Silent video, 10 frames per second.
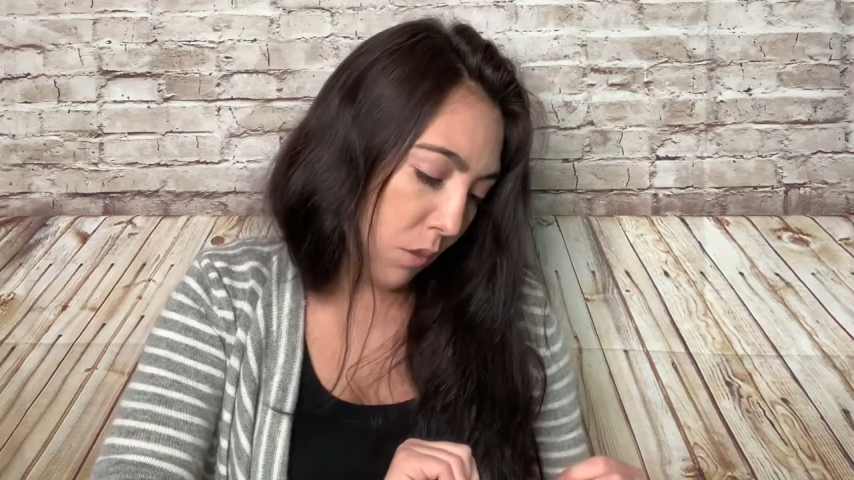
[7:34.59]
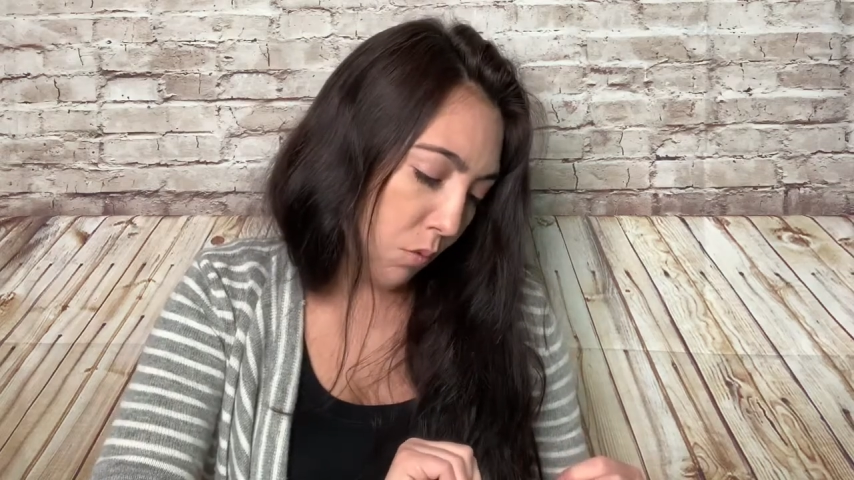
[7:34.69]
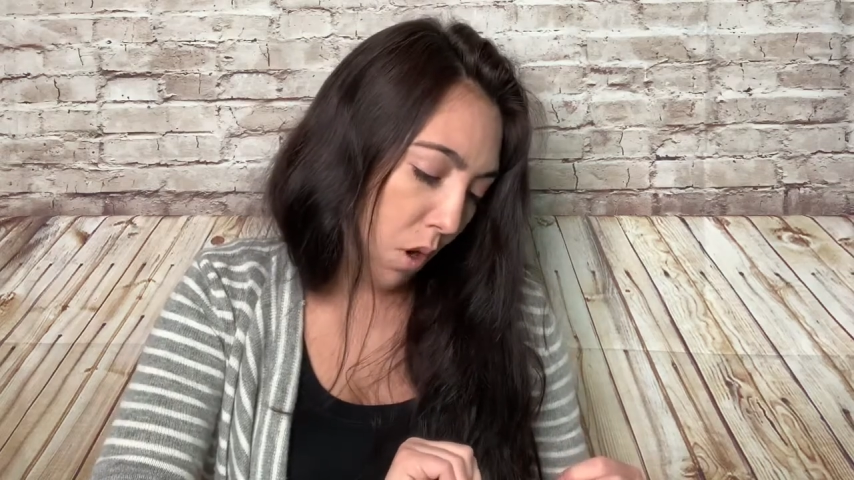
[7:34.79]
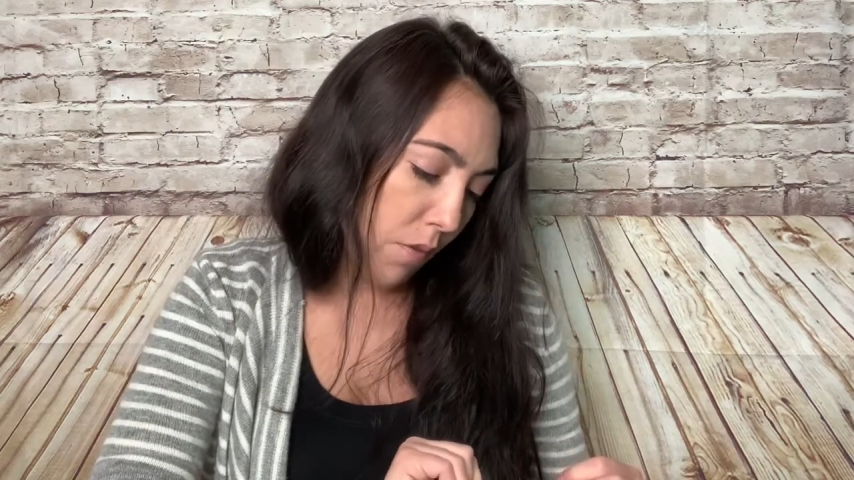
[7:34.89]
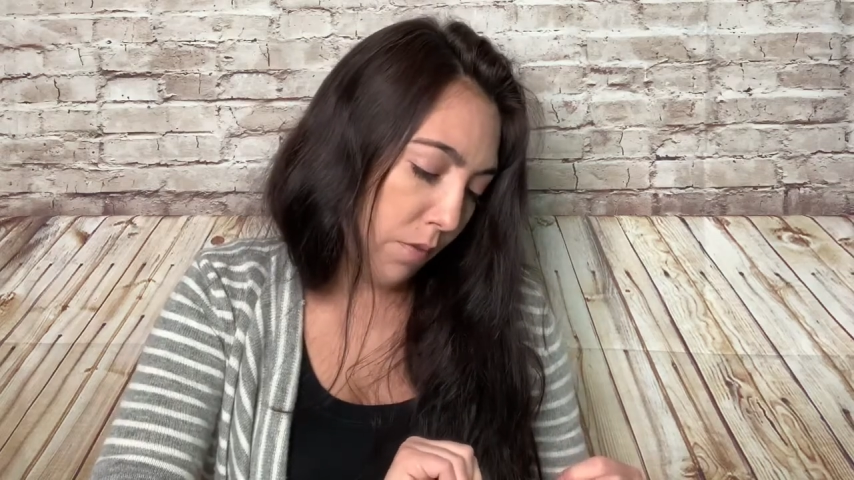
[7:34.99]

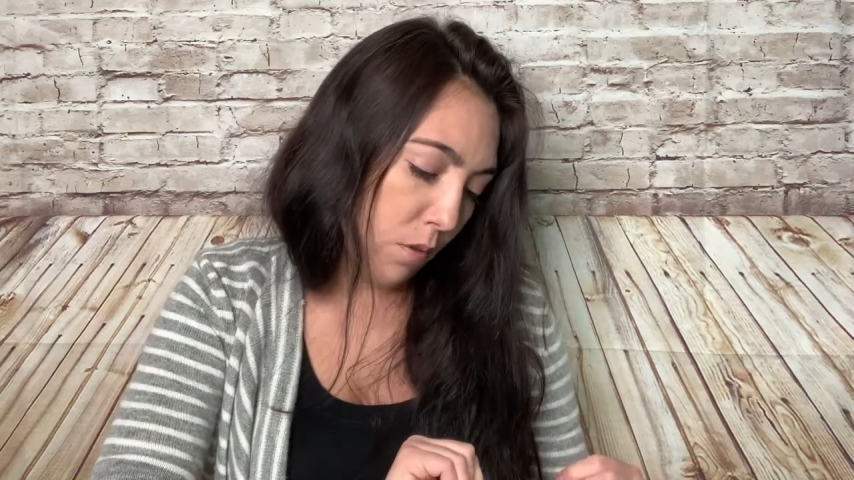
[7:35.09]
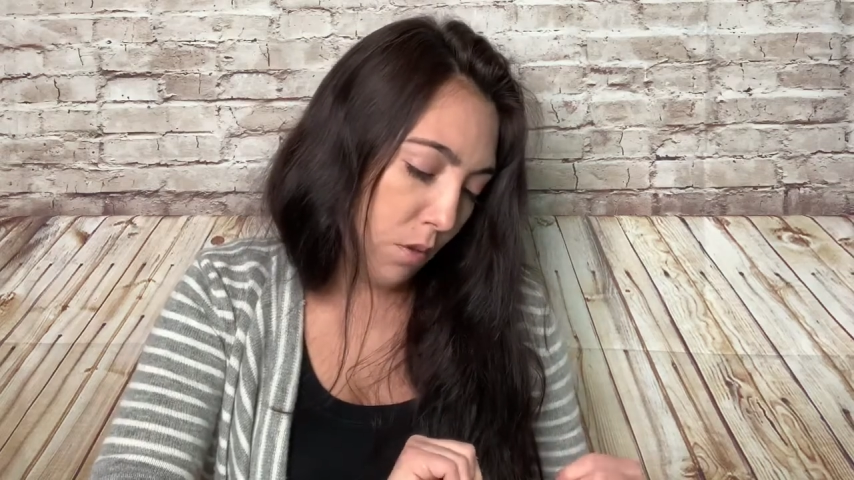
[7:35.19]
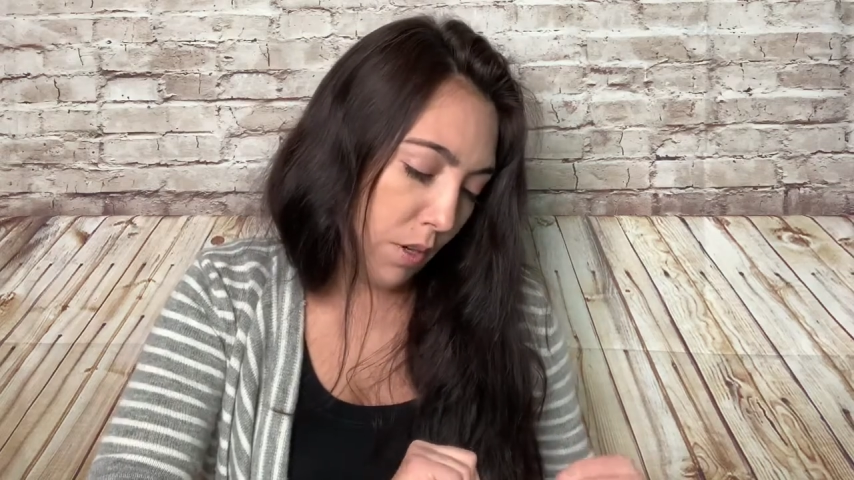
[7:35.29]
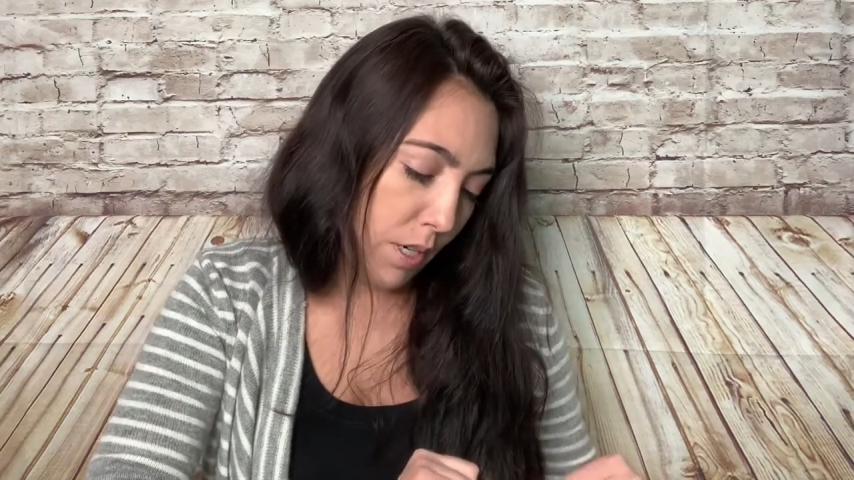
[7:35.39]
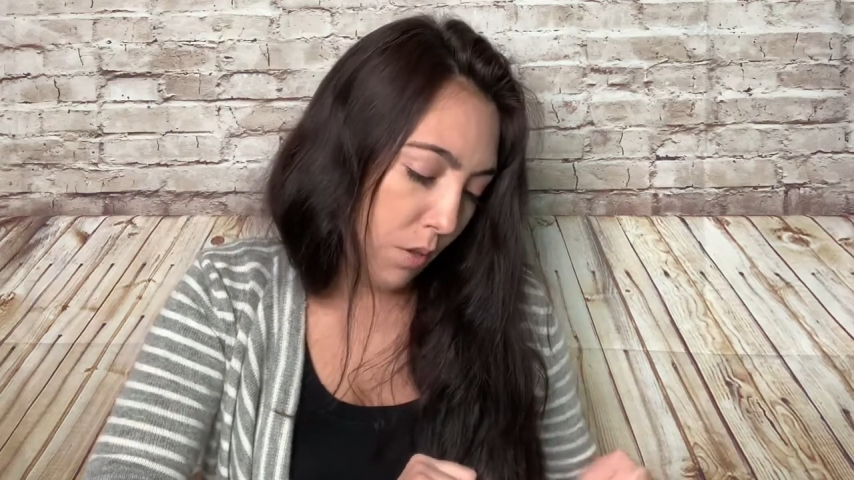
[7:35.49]
Ralph
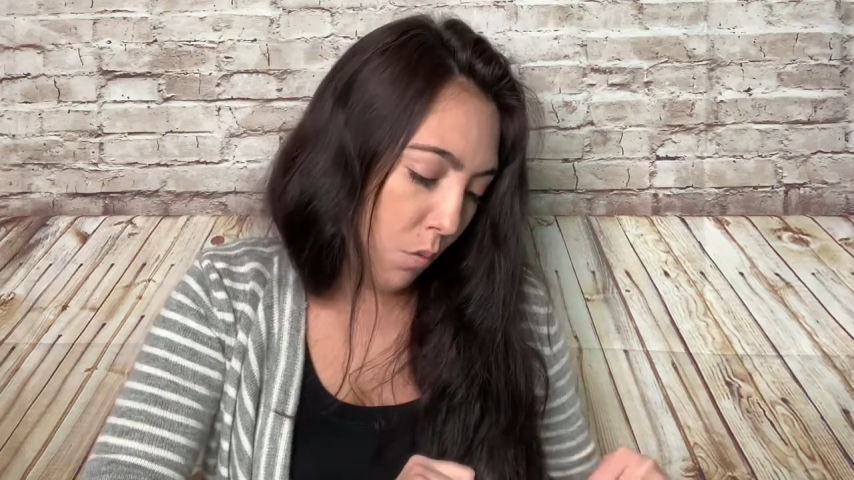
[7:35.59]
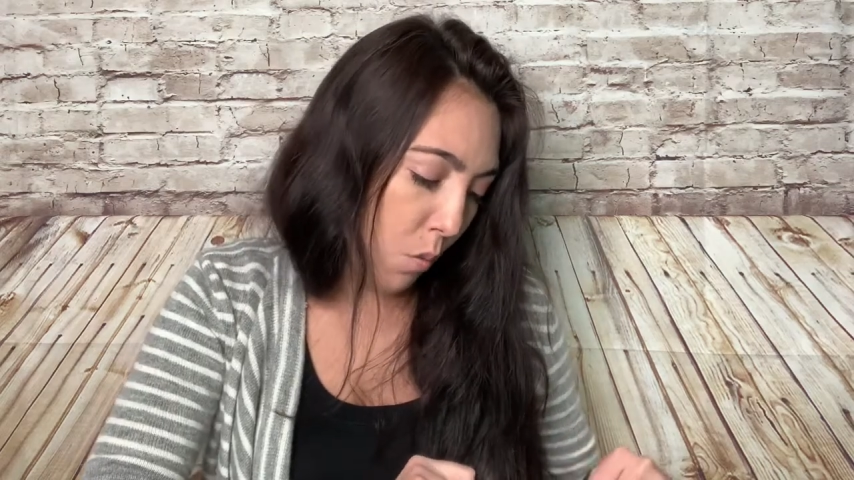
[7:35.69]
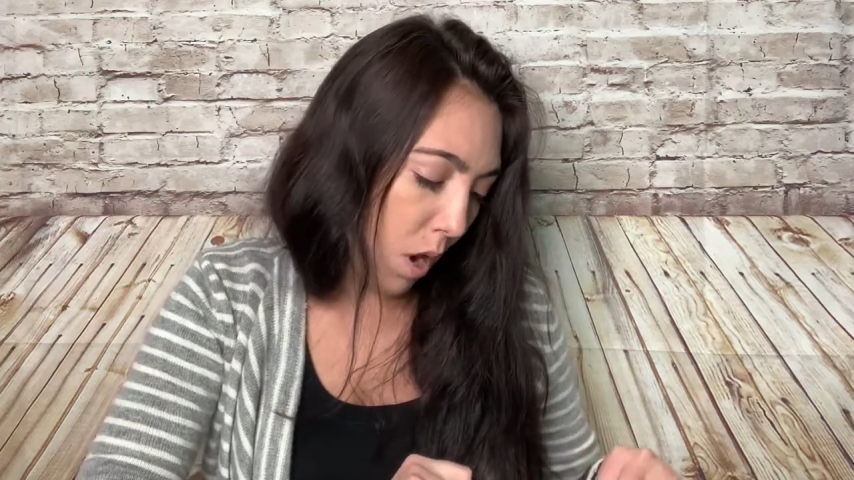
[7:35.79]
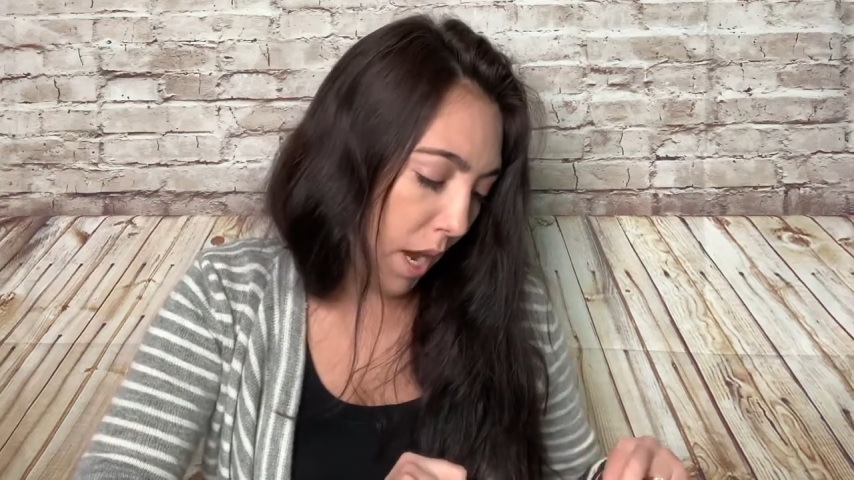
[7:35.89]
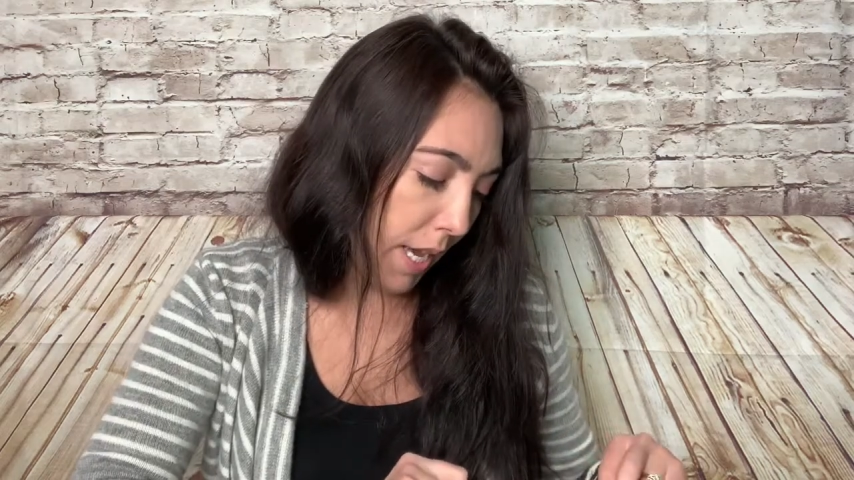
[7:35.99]
Lauren,
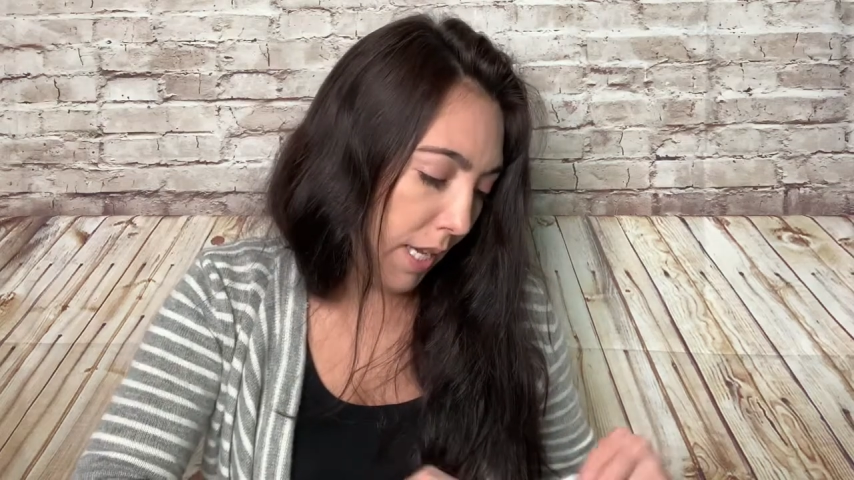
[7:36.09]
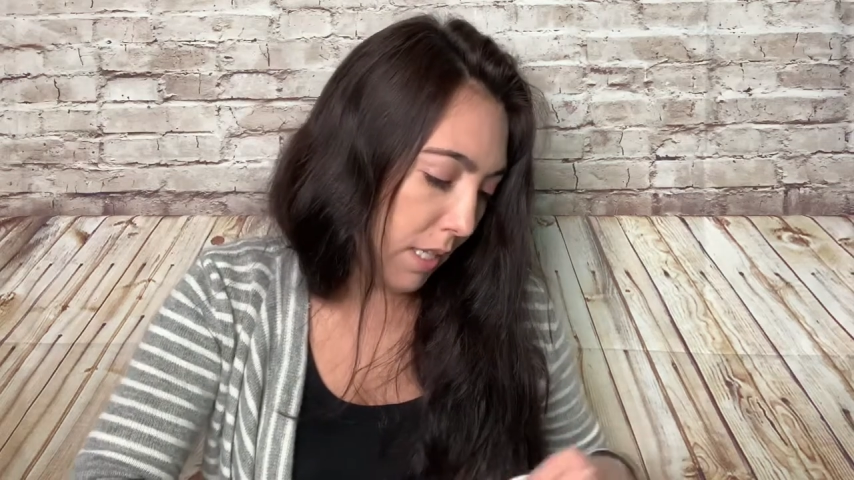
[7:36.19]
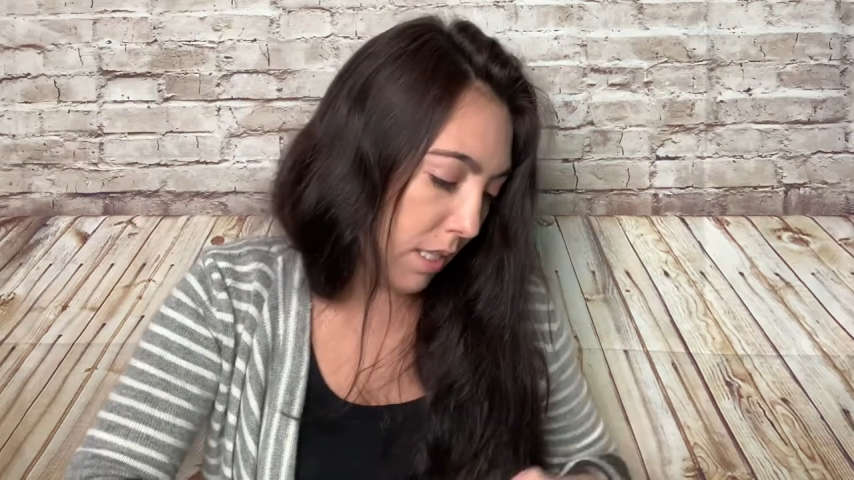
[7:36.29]
white,